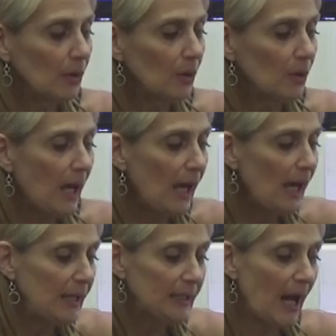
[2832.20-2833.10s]

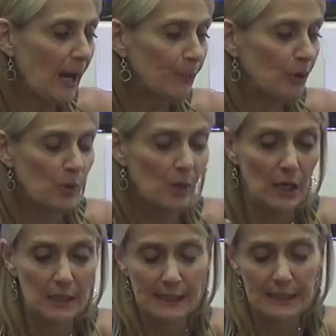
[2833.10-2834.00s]
Okay,
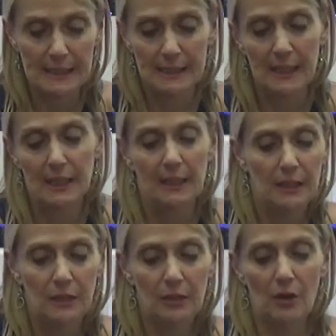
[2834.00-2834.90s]
Capricorns,
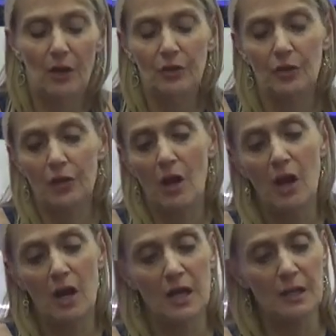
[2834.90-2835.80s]
here are your
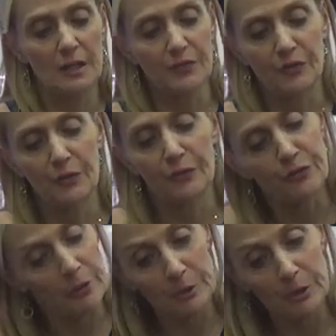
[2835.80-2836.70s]
cards for the
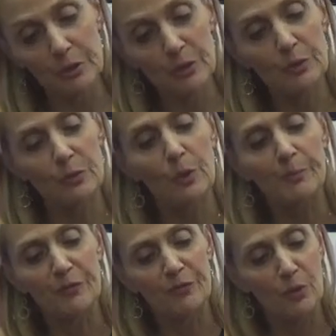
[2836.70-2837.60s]
full moon,
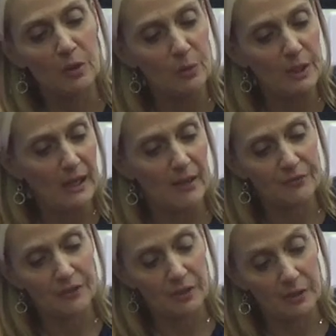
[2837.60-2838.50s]
week before and week
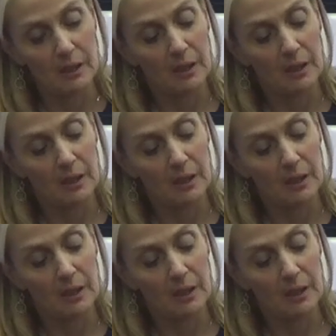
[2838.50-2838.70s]
after.